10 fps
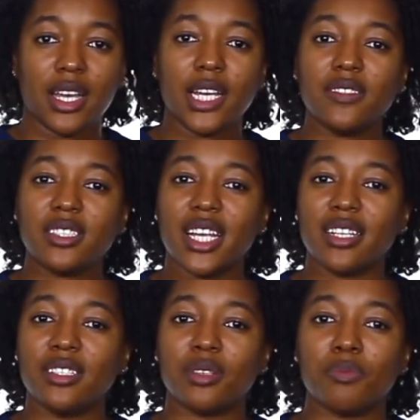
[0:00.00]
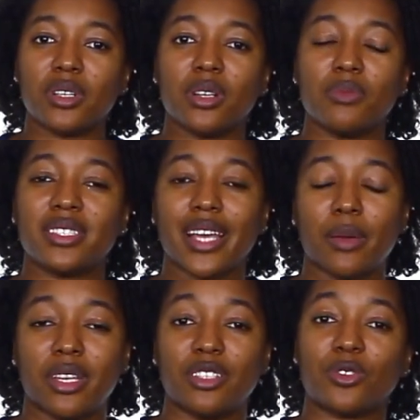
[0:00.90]
If the tendon becomes
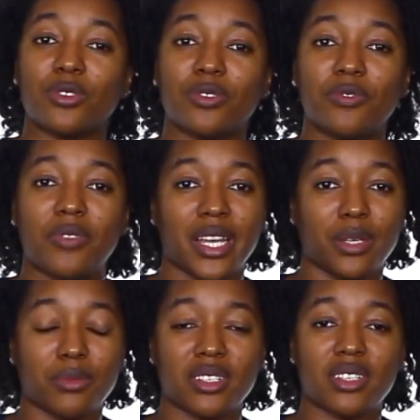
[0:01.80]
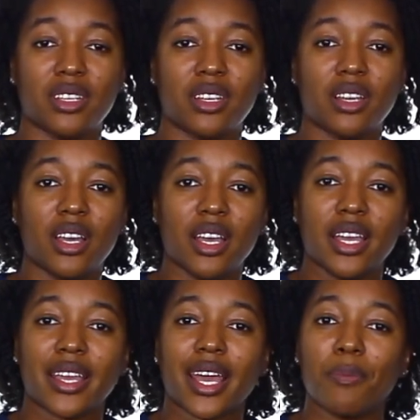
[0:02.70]
damaged or inflamed,
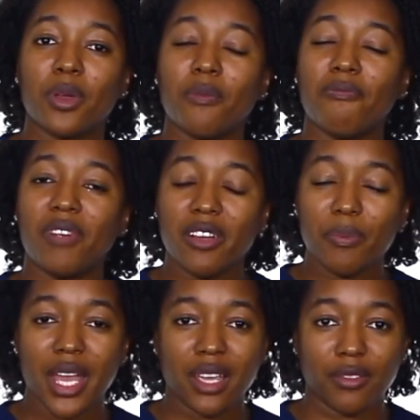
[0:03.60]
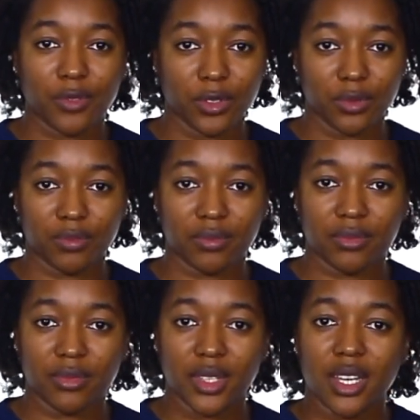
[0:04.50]
it can become very painful.
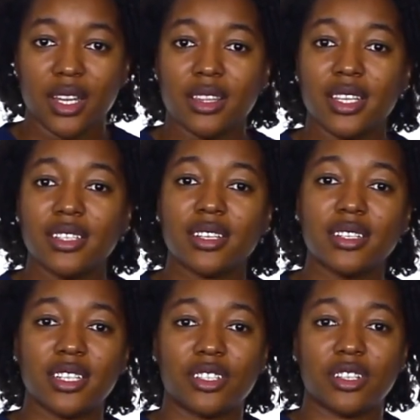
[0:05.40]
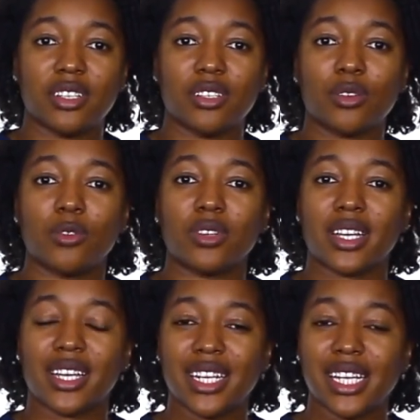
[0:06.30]
This condition is called
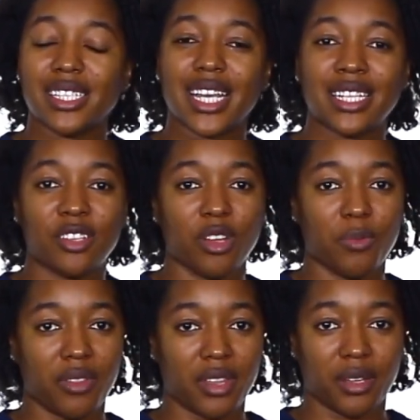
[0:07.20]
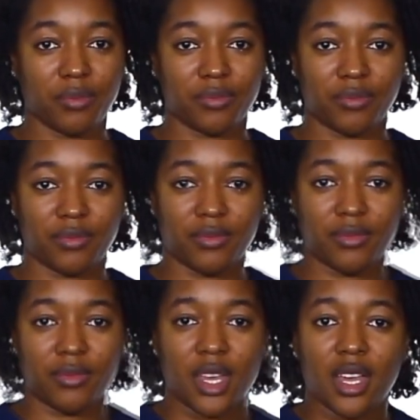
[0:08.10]
Achilles tendinopathy.
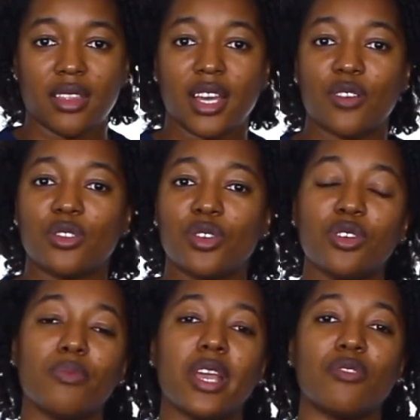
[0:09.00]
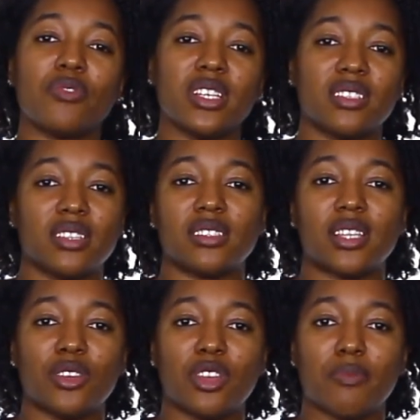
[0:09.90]
There are two main reasons
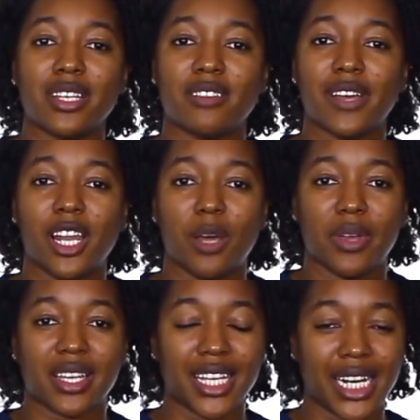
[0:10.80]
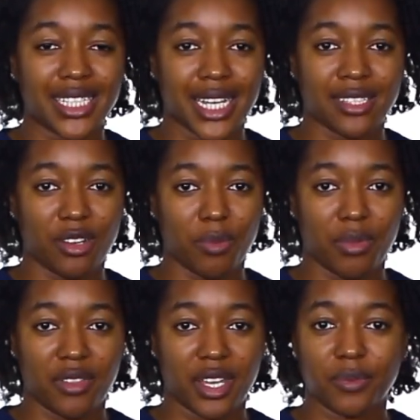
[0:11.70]
that you may develop Achilles
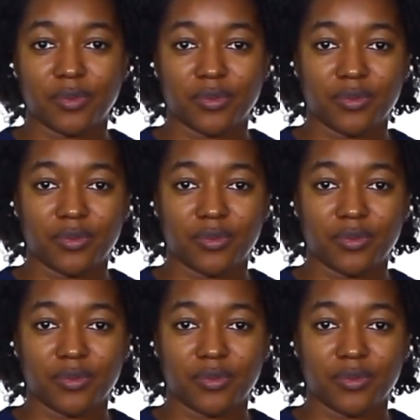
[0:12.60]
tendinopathy.